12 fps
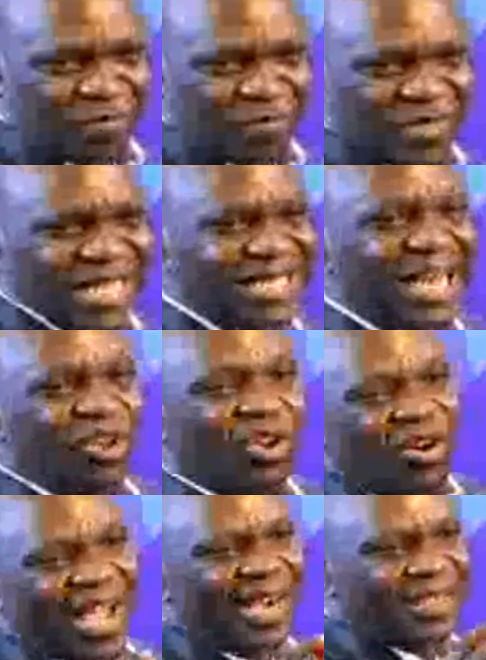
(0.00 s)
It's a
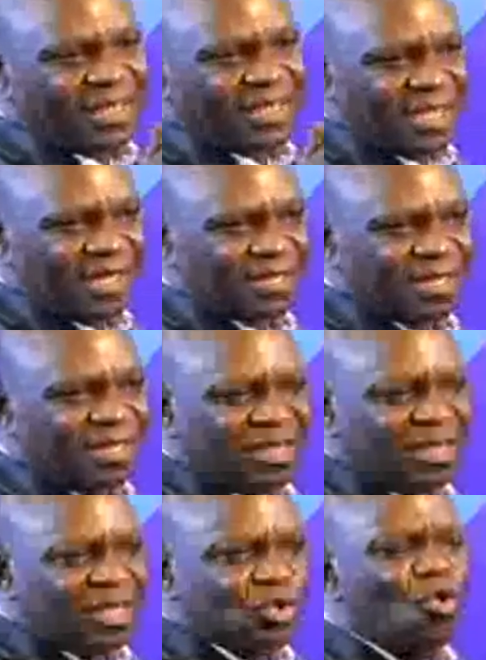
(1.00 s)
longer distance.
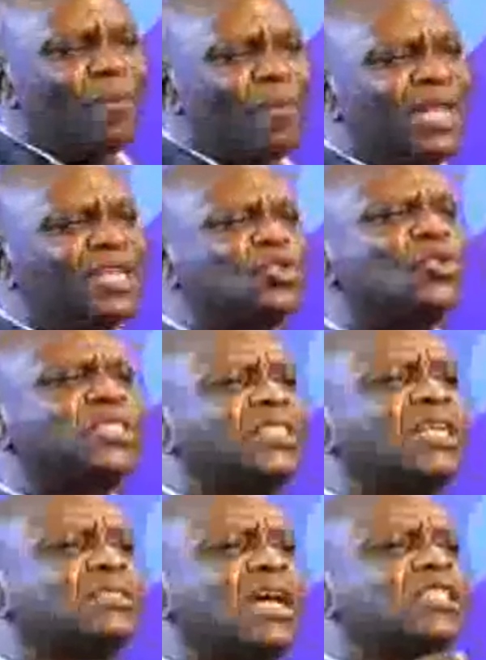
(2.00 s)
So we may need to take
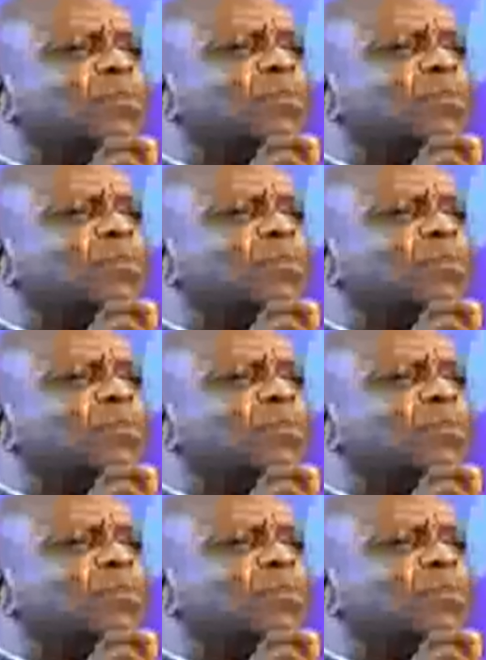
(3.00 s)
transport